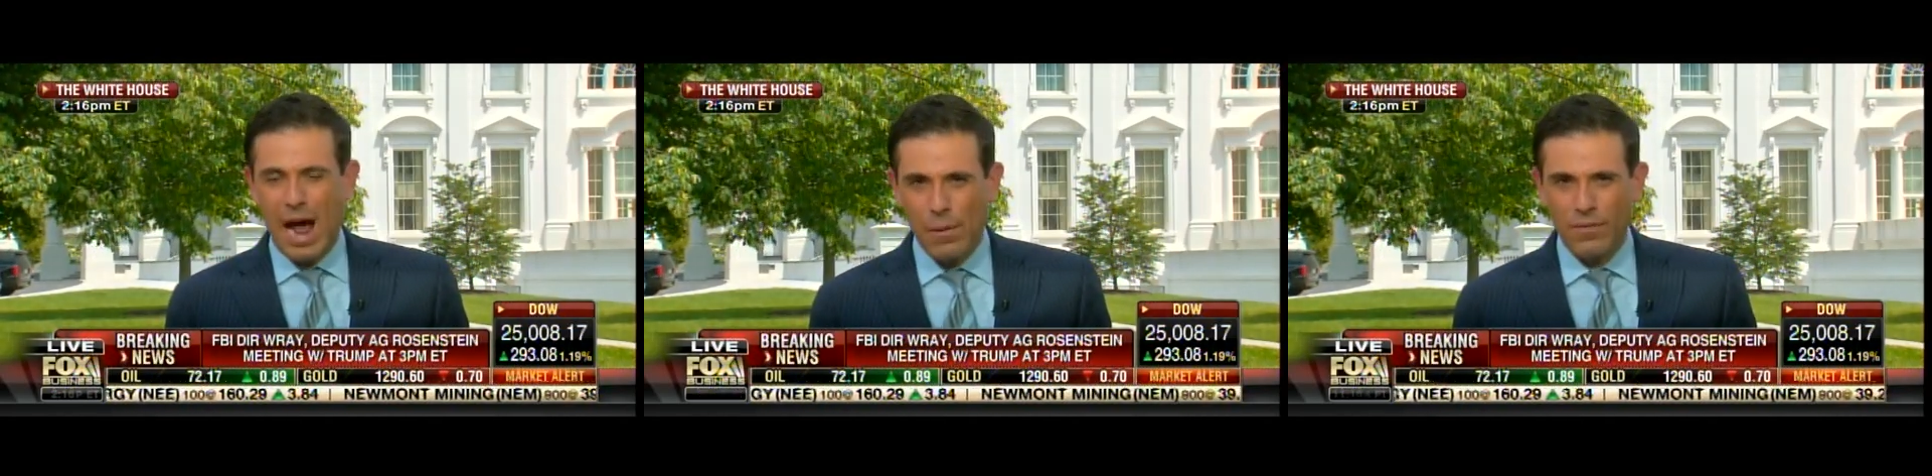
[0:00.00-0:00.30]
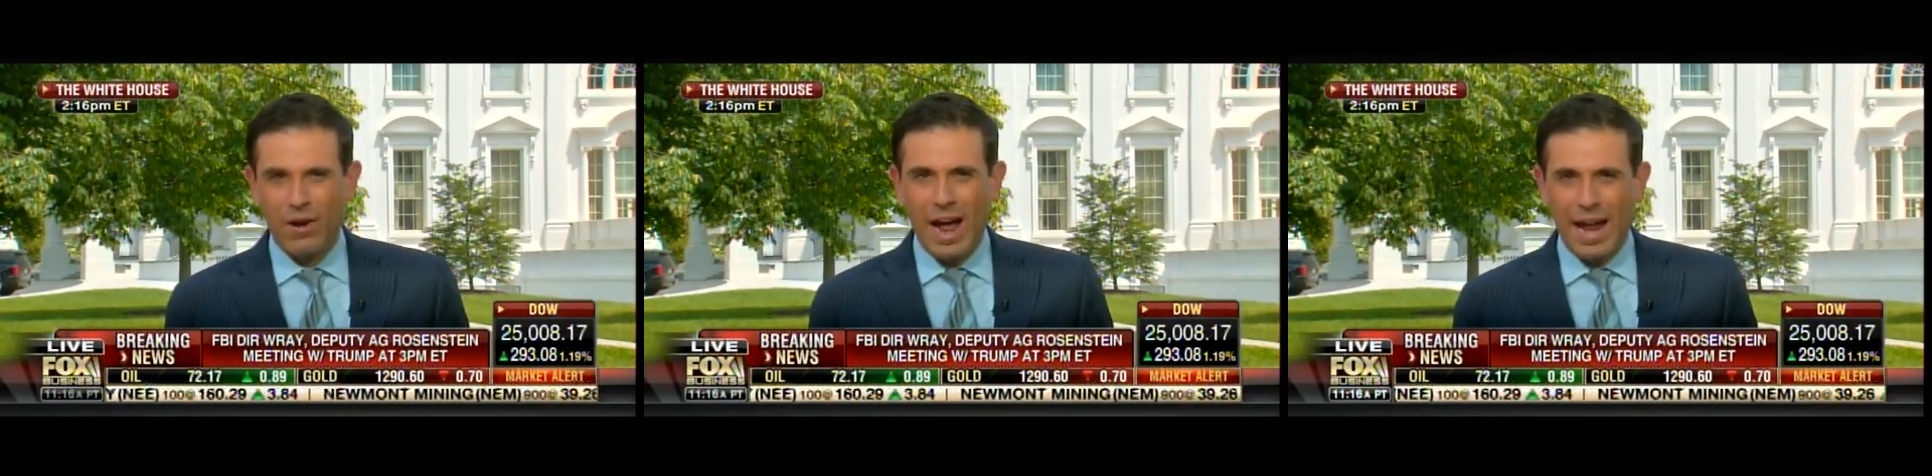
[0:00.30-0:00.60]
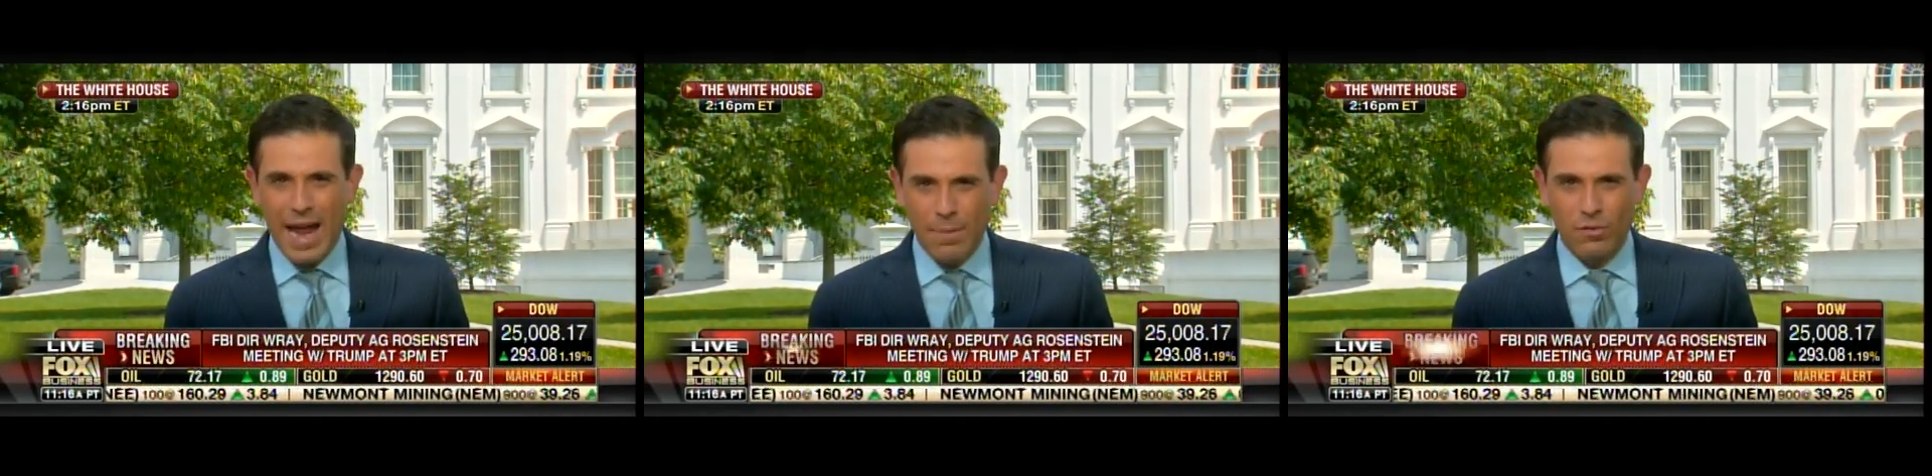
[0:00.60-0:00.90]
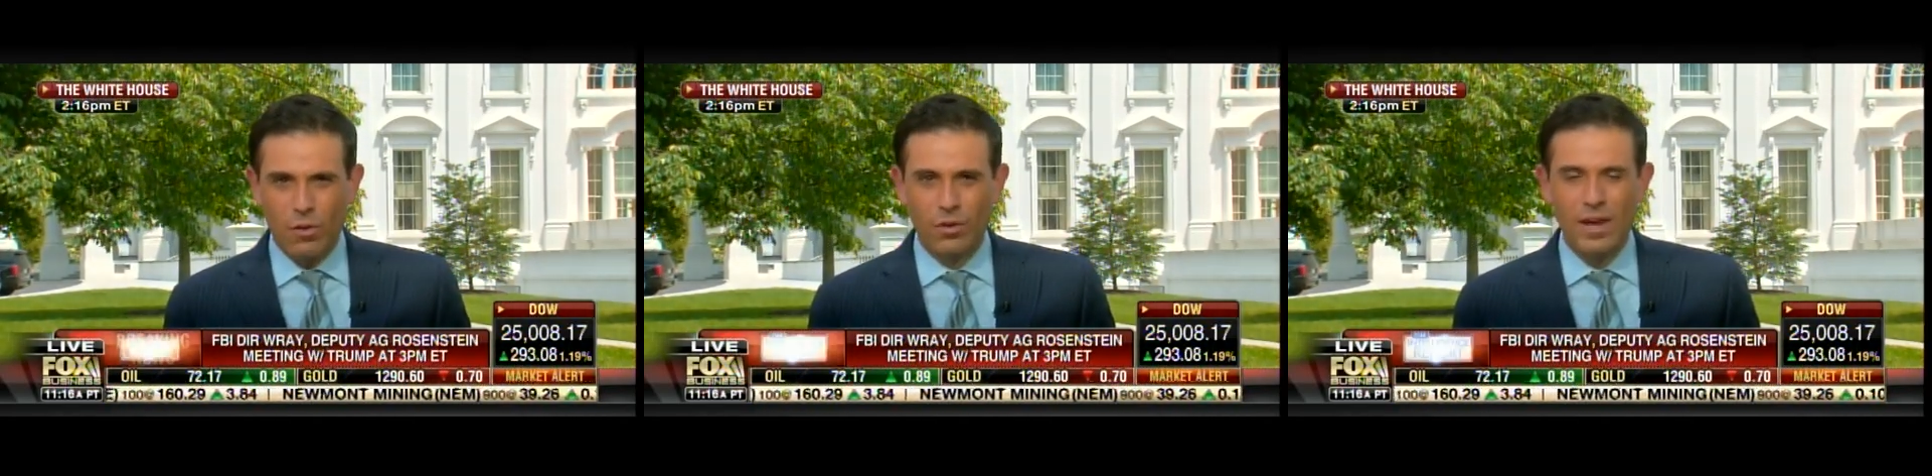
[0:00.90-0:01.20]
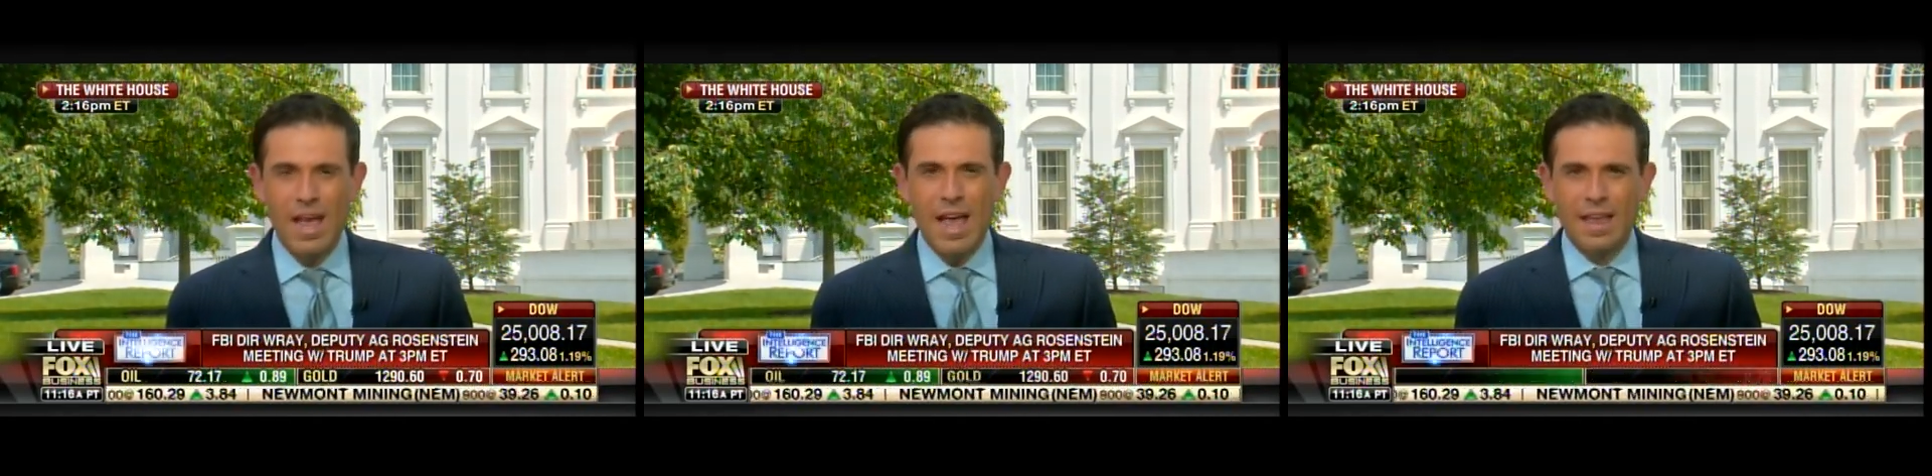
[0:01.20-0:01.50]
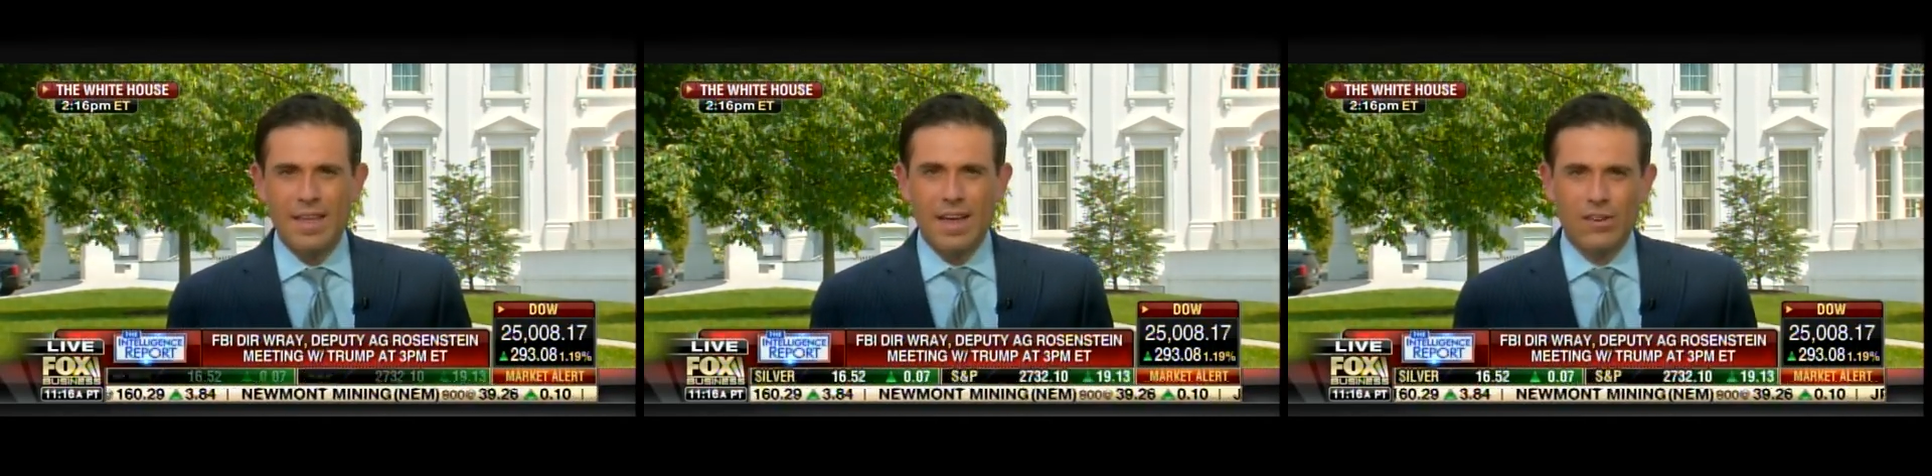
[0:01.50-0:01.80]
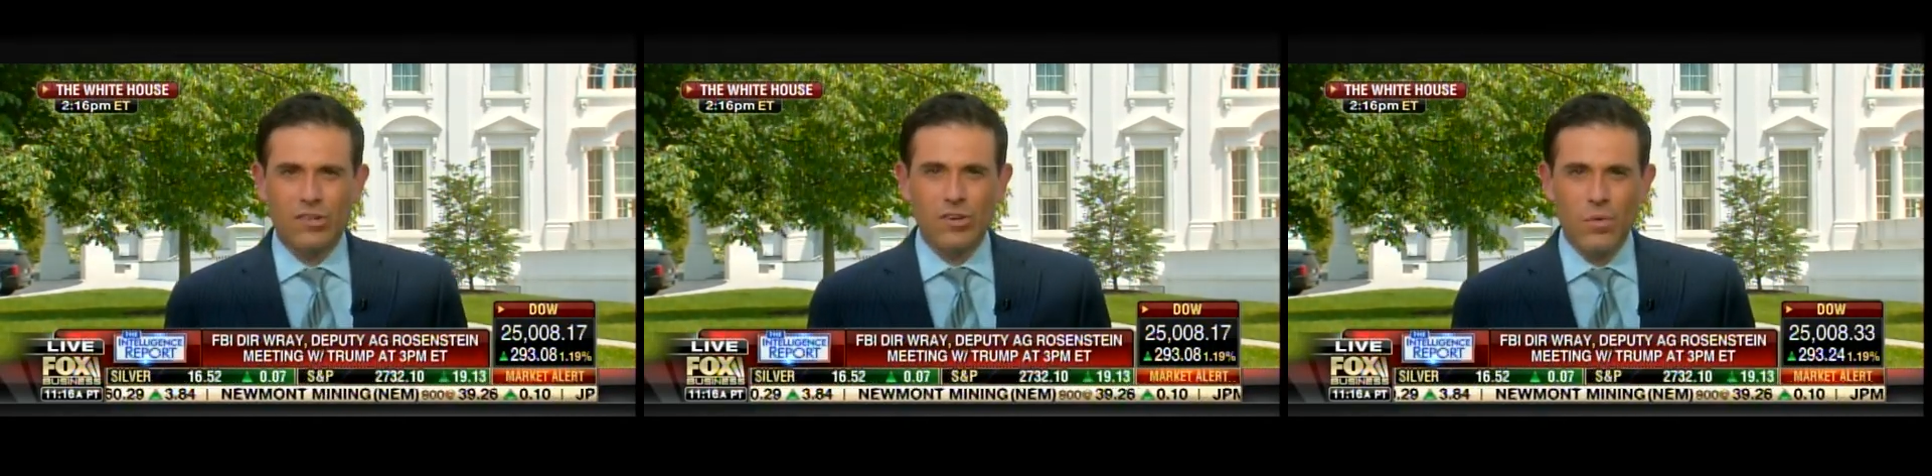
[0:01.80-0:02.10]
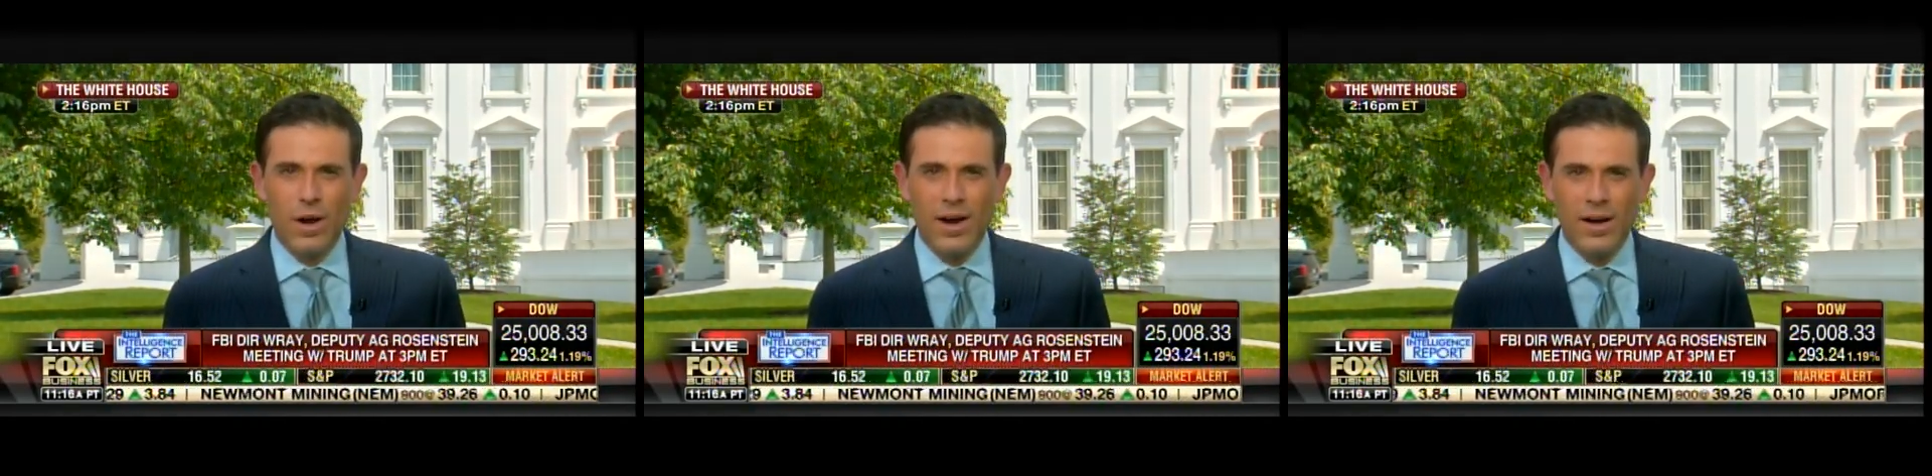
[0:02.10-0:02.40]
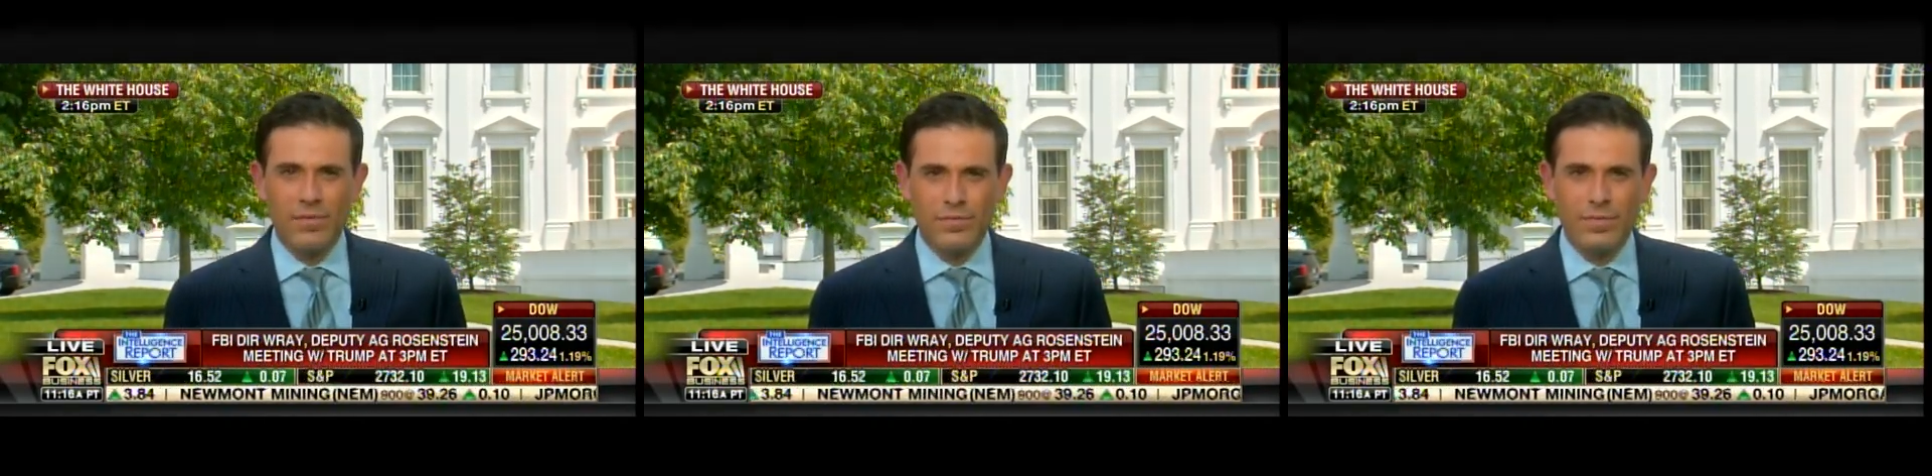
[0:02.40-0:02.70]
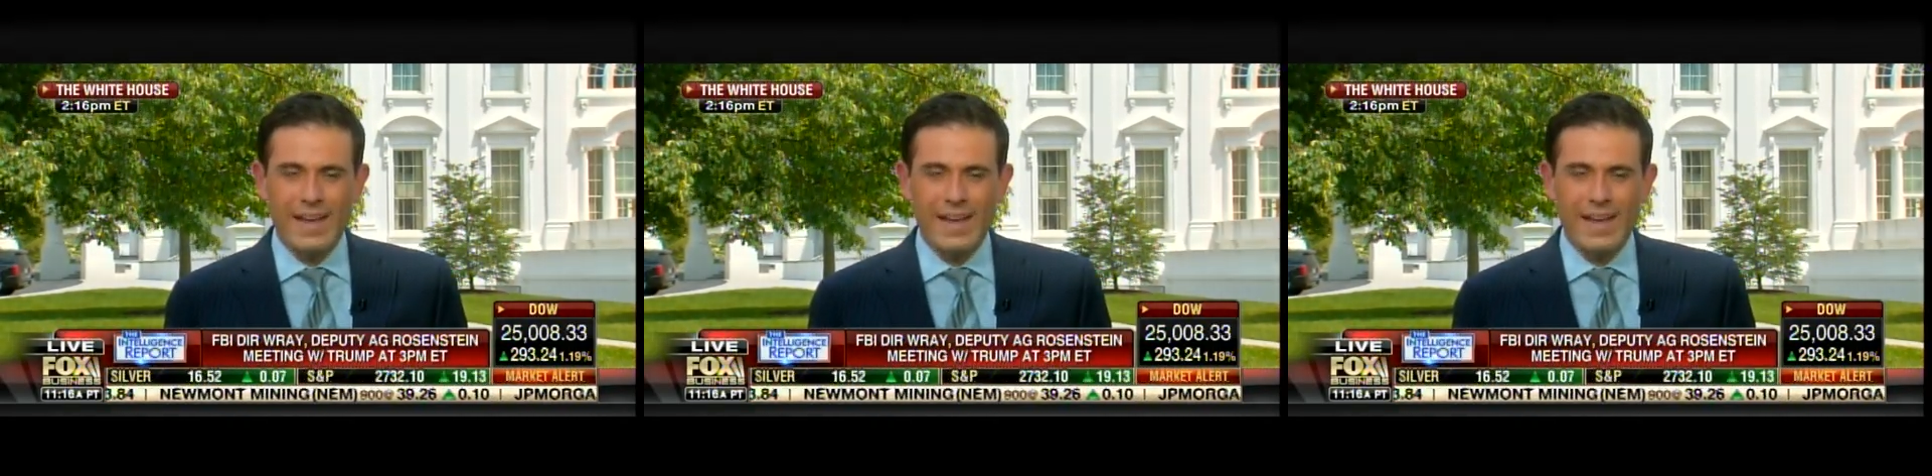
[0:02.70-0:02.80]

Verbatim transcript: However, I am told the issue of